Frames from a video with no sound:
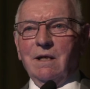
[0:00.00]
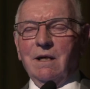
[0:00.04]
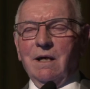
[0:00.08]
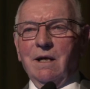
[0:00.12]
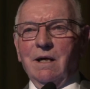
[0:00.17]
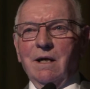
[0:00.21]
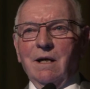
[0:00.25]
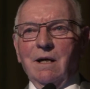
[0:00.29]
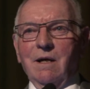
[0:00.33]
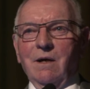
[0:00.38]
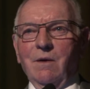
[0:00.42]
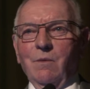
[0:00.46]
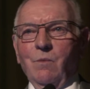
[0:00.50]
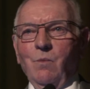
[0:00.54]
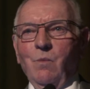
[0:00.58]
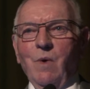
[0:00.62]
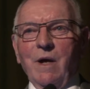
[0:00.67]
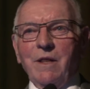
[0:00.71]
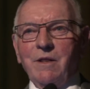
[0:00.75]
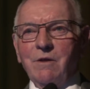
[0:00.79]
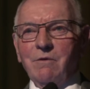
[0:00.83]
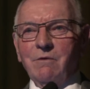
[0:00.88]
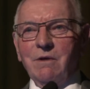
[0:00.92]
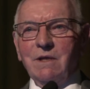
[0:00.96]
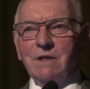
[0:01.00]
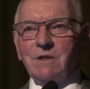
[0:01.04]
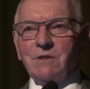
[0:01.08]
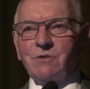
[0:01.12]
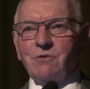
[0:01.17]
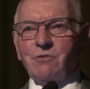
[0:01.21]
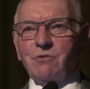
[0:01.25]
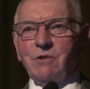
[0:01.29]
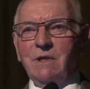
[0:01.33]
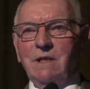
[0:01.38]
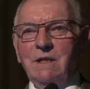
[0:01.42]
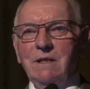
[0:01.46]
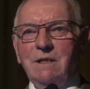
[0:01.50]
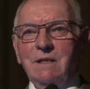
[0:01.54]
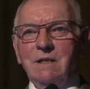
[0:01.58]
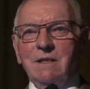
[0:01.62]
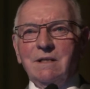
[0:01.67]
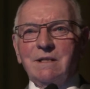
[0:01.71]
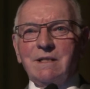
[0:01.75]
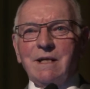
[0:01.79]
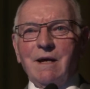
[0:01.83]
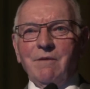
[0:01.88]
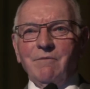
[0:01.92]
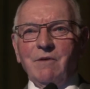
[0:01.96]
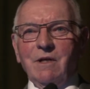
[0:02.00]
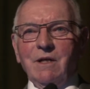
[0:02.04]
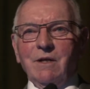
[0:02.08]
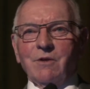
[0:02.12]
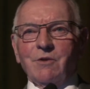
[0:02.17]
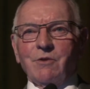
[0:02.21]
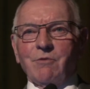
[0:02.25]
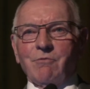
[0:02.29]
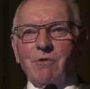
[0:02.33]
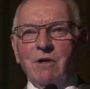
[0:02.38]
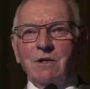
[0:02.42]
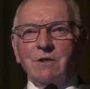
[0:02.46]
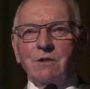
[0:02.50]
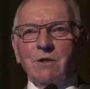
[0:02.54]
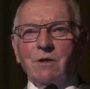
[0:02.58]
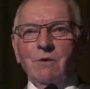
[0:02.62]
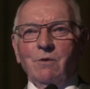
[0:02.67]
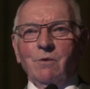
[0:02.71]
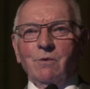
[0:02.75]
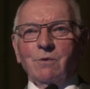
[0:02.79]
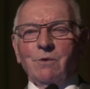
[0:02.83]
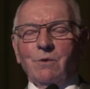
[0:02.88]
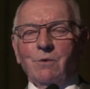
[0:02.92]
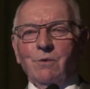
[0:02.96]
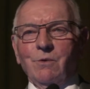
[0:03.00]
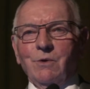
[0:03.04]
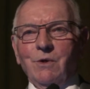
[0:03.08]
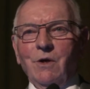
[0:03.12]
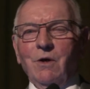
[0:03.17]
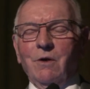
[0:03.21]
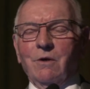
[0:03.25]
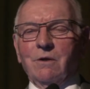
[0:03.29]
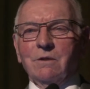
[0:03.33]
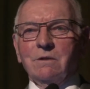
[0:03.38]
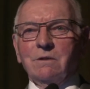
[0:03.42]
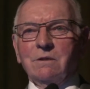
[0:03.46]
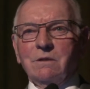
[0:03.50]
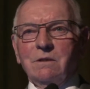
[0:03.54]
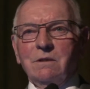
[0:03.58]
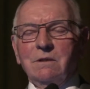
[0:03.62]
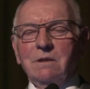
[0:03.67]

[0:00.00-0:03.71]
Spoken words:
whether it's treated as having a threshold or not,